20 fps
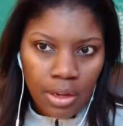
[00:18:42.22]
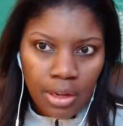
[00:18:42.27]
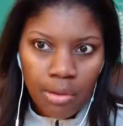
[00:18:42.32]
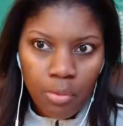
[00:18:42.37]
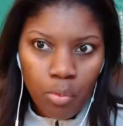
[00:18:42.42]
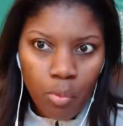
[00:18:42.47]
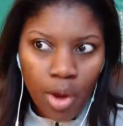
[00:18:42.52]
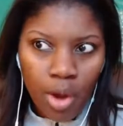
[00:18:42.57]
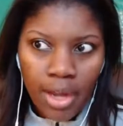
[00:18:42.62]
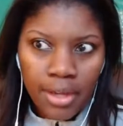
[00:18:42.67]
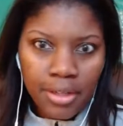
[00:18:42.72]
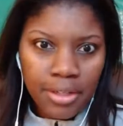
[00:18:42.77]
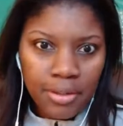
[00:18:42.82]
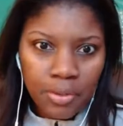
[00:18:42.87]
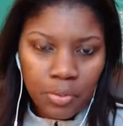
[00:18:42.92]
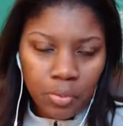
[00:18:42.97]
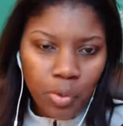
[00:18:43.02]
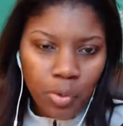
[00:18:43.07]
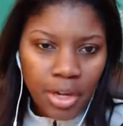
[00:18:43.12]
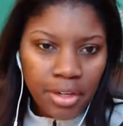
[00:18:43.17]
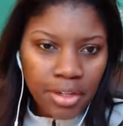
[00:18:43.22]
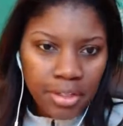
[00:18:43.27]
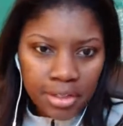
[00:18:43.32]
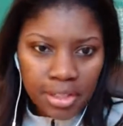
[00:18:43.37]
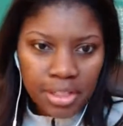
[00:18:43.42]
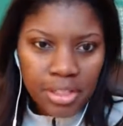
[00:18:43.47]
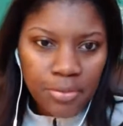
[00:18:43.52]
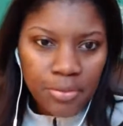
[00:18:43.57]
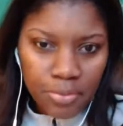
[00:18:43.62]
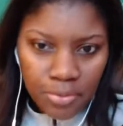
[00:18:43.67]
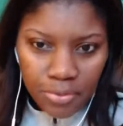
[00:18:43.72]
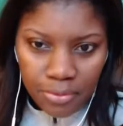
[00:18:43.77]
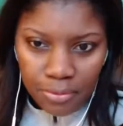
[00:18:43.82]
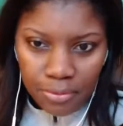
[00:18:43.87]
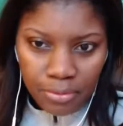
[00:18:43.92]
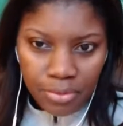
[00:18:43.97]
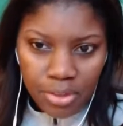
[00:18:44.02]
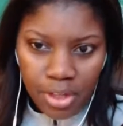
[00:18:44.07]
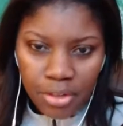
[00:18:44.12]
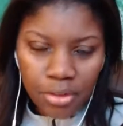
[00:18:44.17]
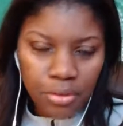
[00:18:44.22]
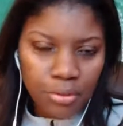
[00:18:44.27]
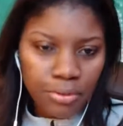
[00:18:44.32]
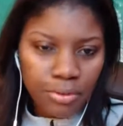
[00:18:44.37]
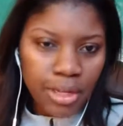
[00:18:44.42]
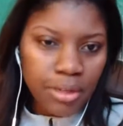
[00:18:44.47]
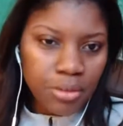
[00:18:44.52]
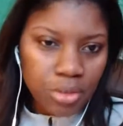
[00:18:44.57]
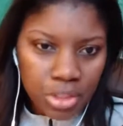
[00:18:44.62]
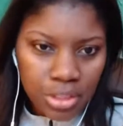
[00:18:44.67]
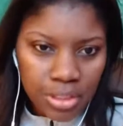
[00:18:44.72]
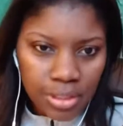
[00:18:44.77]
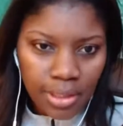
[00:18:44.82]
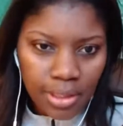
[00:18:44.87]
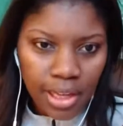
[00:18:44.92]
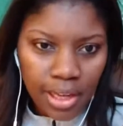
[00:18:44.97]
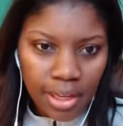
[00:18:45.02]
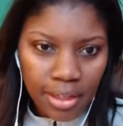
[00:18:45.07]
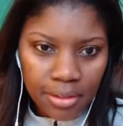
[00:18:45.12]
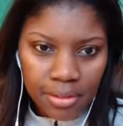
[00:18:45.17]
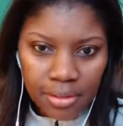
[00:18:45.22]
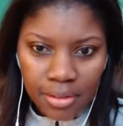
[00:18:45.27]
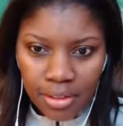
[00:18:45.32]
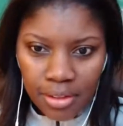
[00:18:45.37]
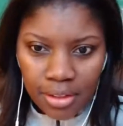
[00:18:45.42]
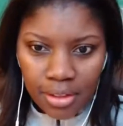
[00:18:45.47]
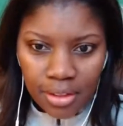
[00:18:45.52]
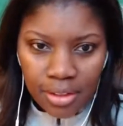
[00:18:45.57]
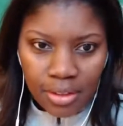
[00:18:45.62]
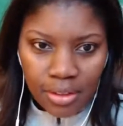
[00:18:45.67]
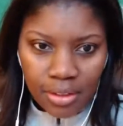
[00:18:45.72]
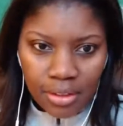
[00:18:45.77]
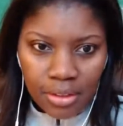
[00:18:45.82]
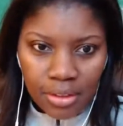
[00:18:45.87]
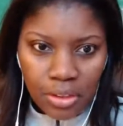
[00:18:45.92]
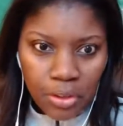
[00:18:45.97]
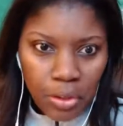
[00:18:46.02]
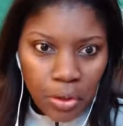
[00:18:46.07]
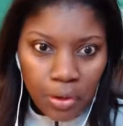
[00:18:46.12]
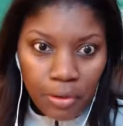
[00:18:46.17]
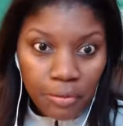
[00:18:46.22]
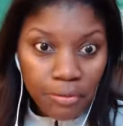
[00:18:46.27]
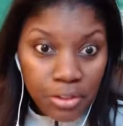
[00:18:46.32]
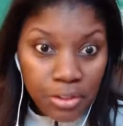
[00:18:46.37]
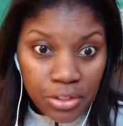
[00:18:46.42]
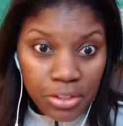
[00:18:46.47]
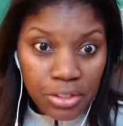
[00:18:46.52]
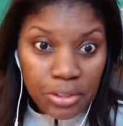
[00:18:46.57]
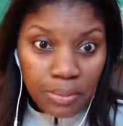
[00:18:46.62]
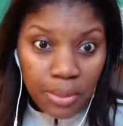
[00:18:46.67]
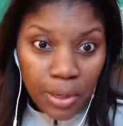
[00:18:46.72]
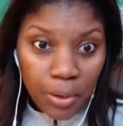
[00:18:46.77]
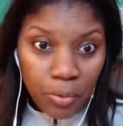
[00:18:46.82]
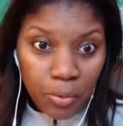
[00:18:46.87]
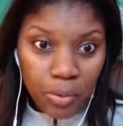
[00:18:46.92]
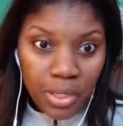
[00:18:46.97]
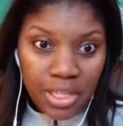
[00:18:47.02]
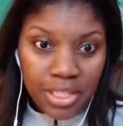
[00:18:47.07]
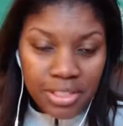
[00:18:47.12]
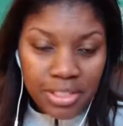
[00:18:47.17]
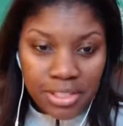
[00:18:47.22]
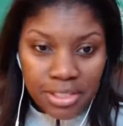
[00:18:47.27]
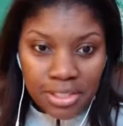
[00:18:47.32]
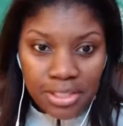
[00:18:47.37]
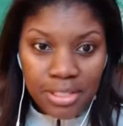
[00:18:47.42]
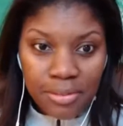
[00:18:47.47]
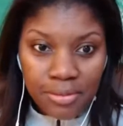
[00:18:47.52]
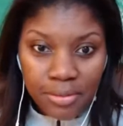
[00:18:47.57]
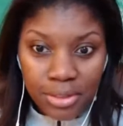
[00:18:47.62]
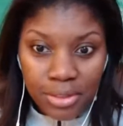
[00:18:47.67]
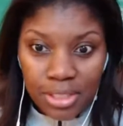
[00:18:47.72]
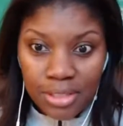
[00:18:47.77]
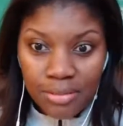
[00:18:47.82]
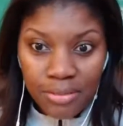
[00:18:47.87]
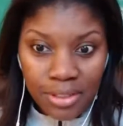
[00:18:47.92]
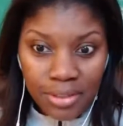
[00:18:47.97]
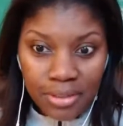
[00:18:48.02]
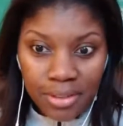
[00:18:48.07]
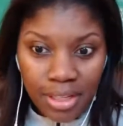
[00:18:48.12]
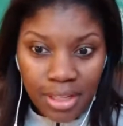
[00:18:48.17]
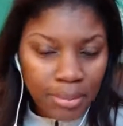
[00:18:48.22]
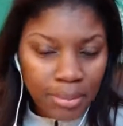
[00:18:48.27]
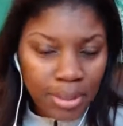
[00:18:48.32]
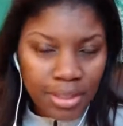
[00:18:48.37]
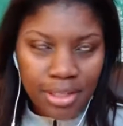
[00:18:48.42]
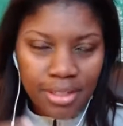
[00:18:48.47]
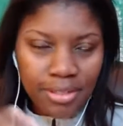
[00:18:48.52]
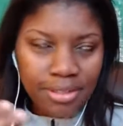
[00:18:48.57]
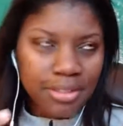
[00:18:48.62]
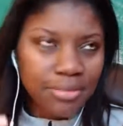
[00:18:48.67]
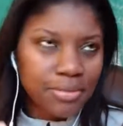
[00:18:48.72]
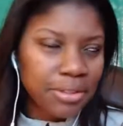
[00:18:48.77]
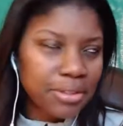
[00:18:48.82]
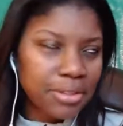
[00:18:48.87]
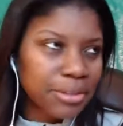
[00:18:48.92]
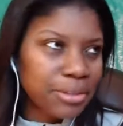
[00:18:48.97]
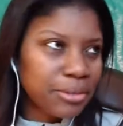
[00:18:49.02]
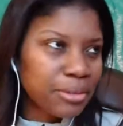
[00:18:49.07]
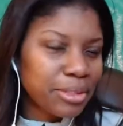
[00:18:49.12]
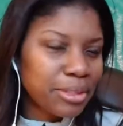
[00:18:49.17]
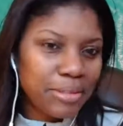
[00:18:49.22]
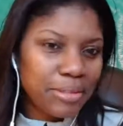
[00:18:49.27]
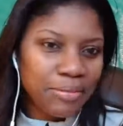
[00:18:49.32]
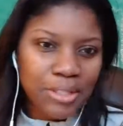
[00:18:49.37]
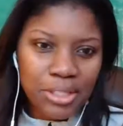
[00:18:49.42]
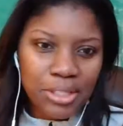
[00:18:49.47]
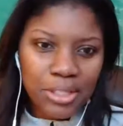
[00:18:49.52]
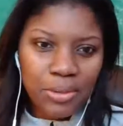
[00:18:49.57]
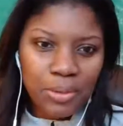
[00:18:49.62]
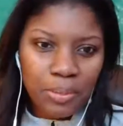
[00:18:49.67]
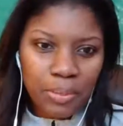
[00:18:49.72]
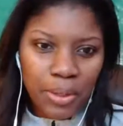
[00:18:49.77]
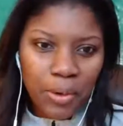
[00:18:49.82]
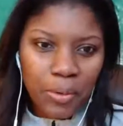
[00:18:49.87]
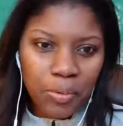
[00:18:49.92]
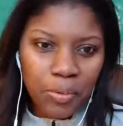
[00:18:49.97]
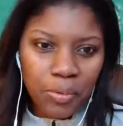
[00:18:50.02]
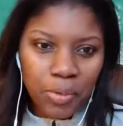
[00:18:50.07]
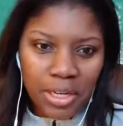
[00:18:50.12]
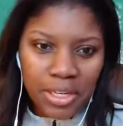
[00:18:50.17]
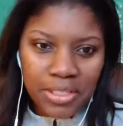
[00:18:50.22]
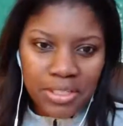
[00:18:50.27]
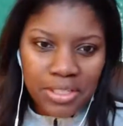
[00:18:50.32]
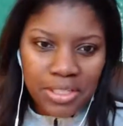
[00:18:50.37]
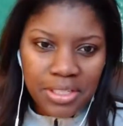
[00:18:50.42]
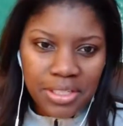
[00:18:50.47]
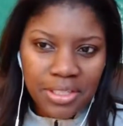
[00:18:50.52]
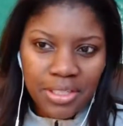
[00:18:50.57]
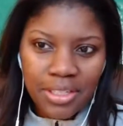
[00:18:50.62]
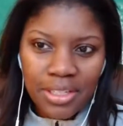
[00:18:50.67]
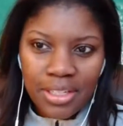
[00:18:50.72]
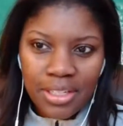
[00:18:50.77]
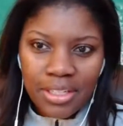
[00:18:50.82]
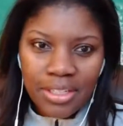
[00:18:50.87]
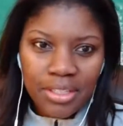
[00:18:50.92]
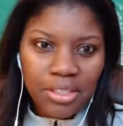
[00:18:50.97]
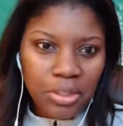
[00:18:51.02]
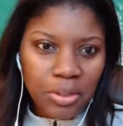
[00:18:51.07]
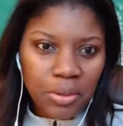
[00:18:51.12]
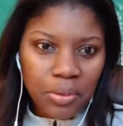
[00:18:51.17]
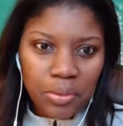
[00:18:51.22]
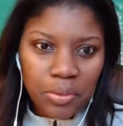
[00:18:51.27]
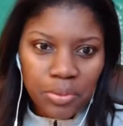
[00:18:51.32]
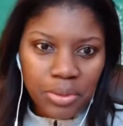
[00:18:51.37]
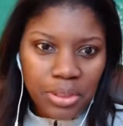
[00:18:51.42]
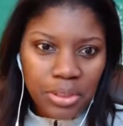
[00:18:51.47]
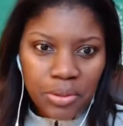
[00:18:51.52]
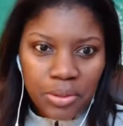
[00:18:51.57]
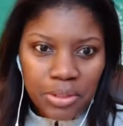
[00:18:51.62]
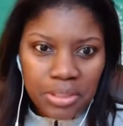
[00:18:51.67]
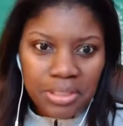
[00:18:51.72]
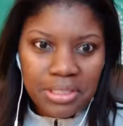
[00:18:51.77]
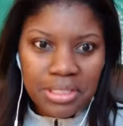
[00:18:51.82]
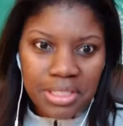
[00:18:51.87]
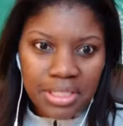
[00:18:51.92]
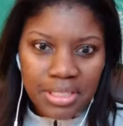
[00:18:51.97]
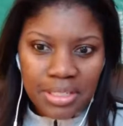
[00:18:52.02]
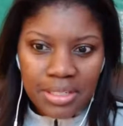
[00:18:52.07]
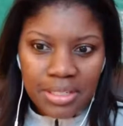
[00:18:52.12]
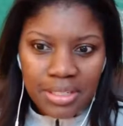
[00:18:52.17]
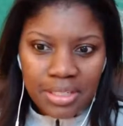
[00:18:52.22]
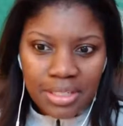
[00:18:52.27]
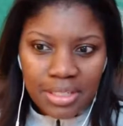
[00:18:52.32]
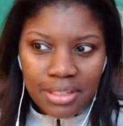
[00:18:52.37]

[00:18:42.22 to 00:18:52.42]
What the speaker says: And why didn't they give Dr. Fauci a line? If this is about raising not civic literacy, if this is about raising, literacy,